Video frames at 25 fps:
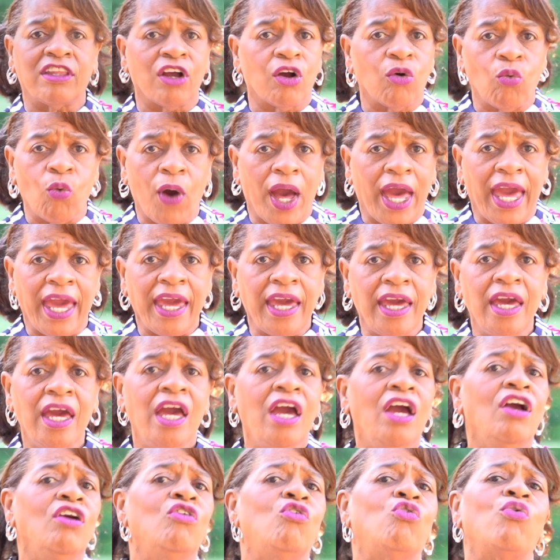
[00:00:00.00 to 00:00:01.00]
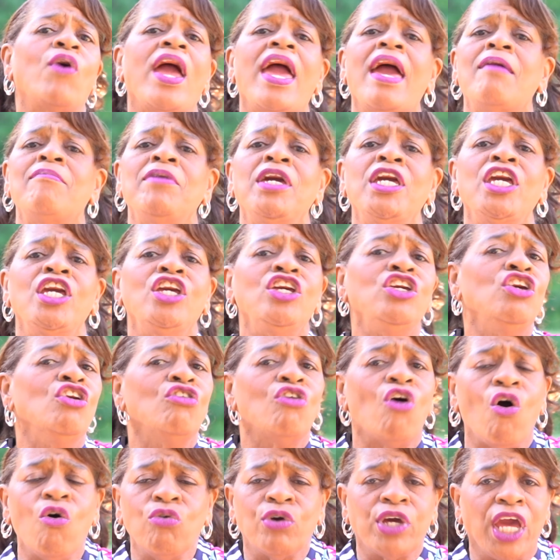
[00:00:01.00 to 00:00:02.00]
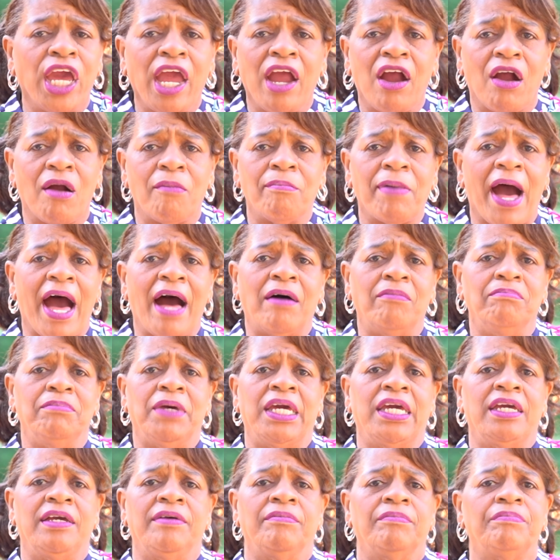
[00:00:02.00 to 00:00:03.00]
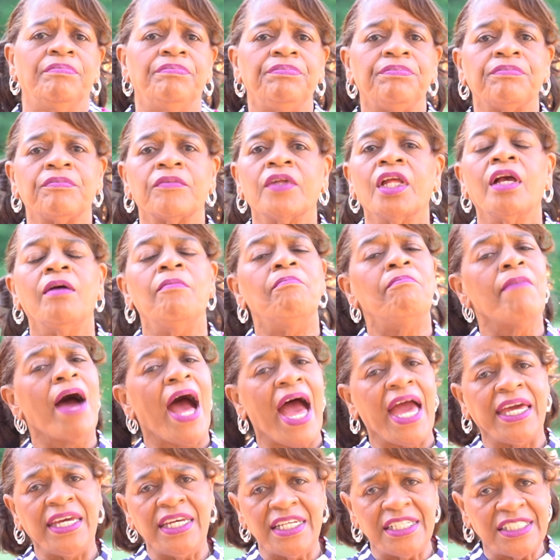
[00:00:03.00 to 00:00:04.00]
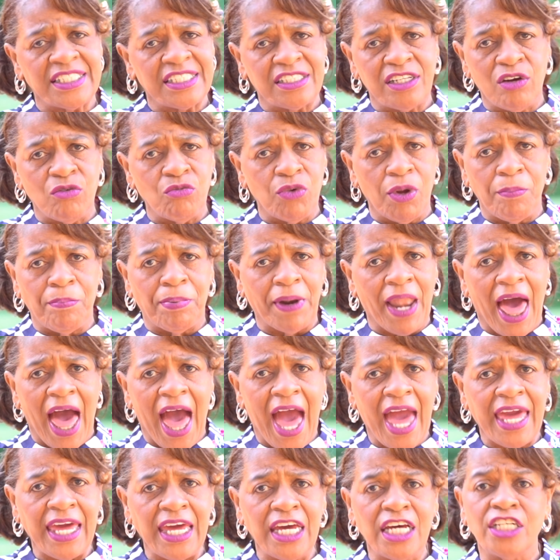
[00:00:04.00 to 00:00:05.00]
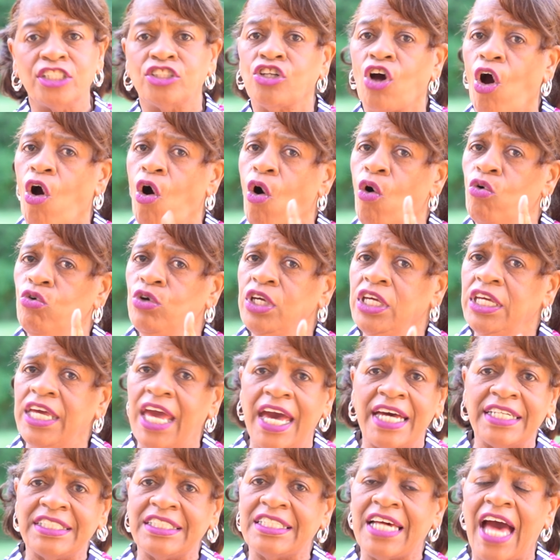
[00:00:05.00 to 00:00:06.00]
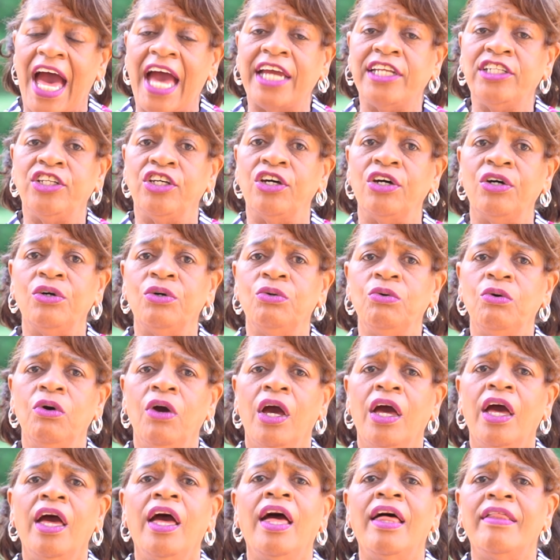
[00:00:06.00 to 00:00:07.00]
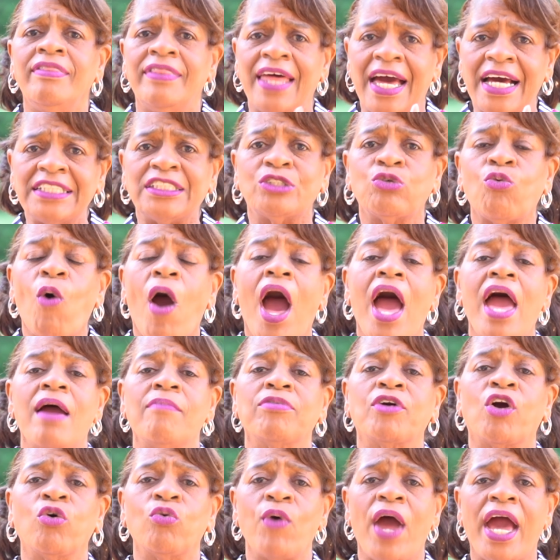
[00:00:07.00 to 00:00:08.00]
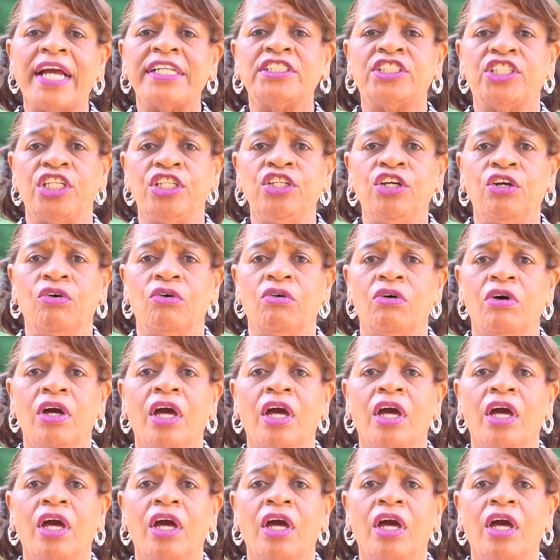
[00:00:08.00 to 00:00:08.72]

their way, Grammy, you don't care about me. My instant reply is, oh, yes, I do. That's why I'm correcting you,